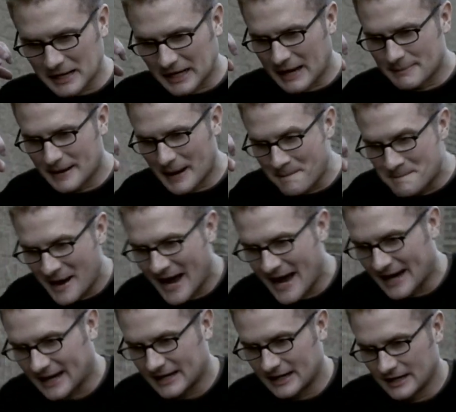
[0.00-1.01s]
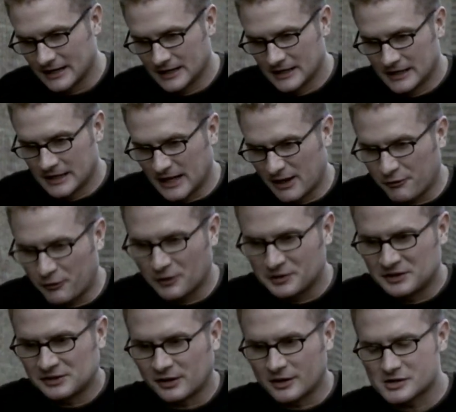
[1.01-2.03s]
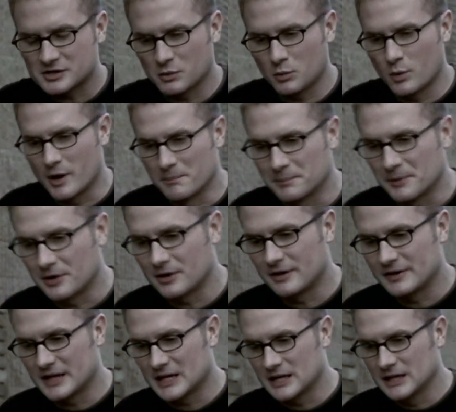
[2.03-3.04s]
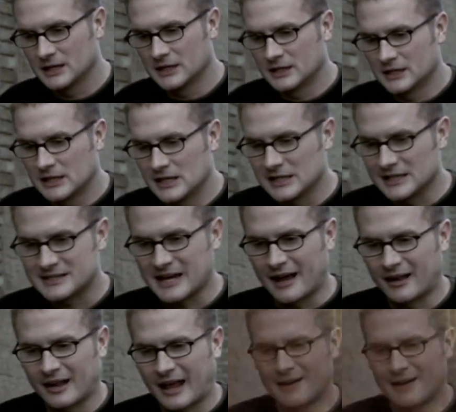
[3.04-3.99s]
like on my back, and at first he starts to whimper, and then he lets out